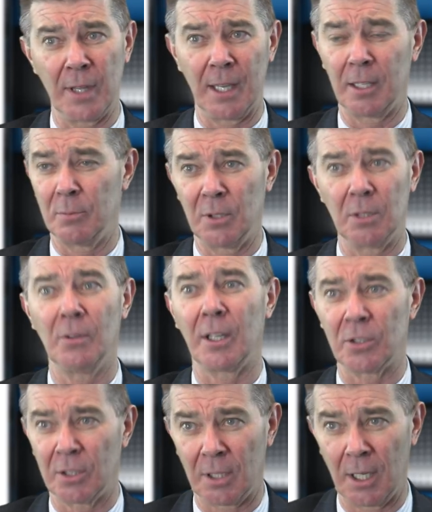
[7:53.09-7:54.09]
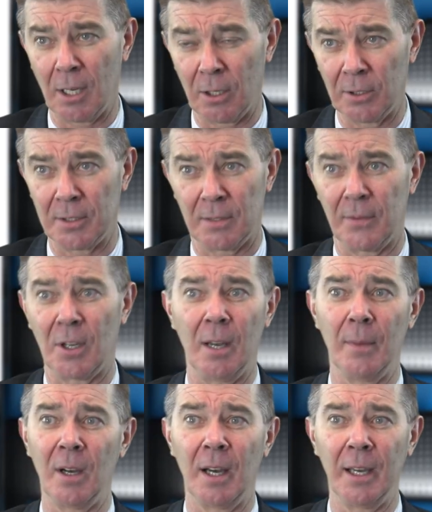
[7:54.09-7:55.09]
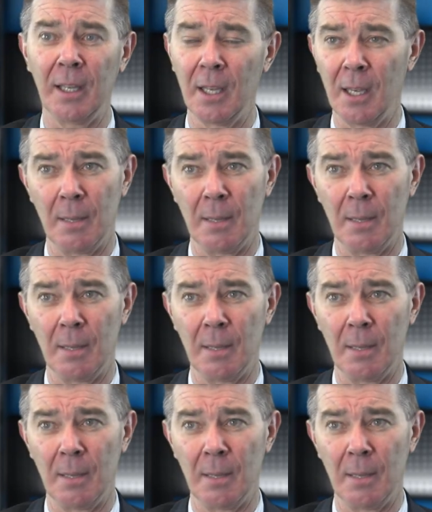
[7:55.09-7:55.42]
They can be direct shareholders of IMI,